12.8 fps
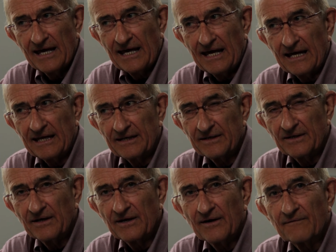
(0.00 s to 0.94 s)
And
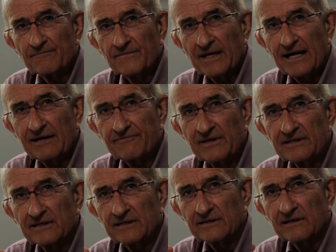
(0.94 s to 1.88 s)
I think
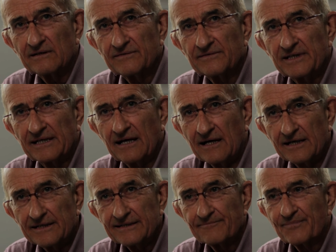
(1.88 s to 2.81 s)
that
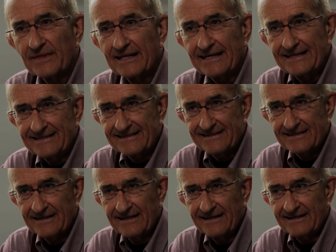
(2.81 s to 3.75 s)
art is
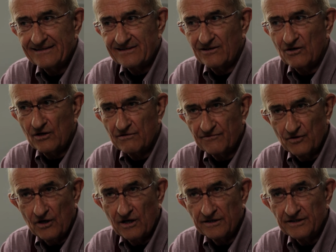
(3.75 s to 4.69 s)
a lot of
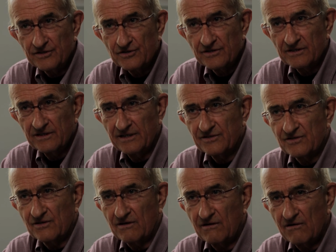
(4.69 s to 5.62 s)
knowledge, it's
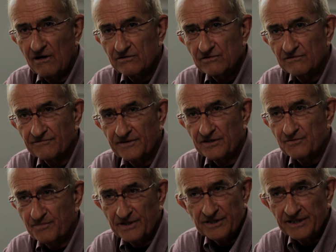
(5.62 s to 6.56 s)
a lot of
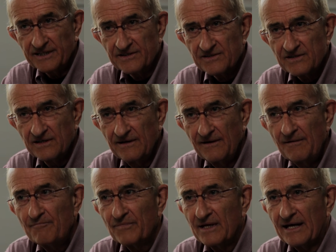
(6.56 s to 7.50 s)
experience,
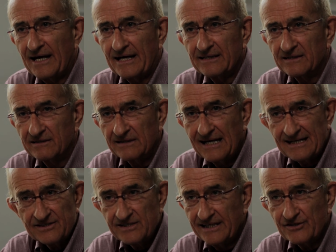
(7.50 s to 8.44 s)
and the
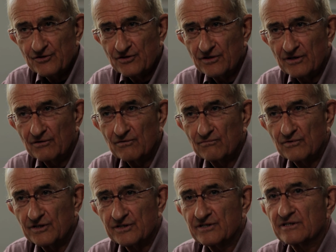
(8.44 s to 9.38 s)
last century
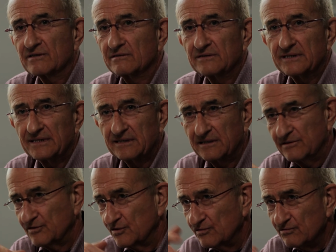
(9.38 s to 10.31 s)
was
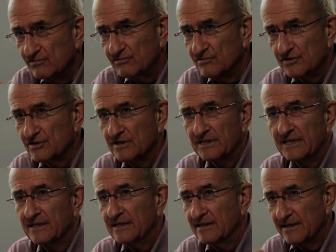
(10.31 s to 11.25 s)

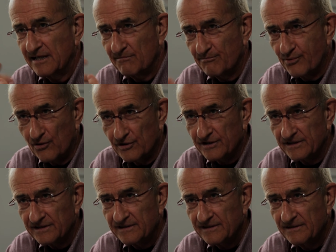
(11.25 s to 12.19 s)
hugely
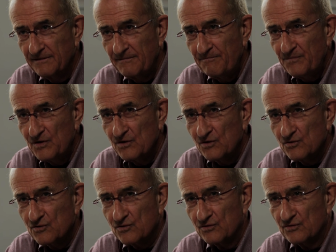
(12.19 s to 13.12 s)
important
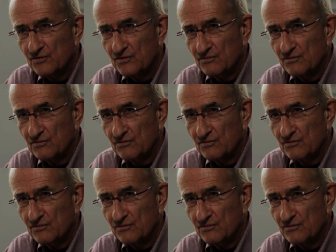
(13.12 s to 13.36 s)
to